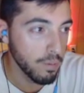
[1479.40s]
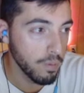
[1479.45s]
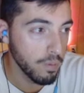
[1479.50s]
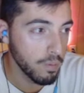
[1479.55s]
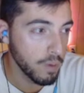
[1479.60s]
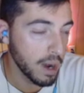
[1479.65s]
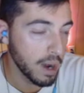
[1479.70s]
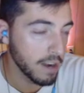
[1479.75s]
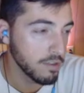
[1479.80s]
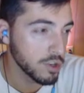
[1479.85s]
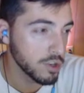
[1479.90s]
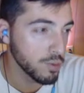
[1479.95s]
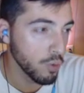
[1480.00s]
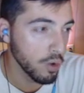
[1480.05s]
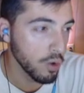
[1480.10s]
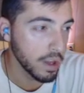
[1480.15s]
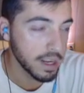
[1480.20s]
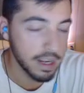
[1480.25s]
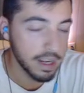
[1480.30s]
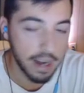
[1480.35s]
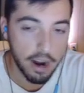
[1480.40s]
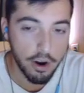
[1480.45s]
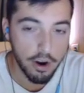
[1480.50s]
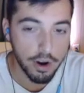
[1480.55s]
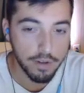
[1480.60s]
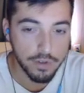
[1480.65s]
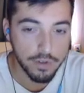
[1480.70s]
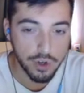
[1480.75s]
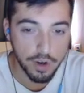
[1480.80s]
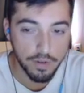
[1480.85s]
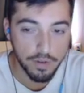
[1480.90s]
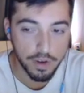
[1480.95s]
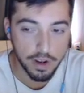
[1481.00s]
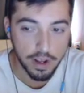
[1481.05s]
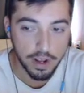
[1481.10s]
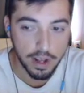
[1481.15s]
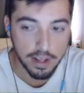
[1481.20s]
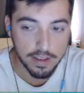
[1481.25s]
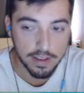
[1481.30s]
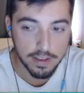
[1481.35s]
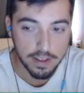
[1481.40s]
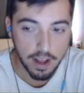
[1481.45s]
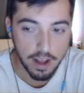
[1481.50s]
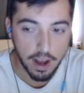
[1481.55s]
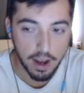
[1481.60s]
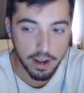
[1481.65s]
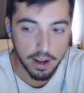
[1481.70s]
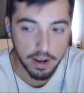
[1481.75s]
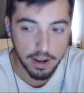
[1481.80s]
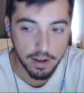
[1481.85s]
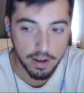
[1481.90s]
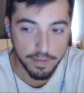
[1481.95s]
kind of just more like narrative driven. It's not.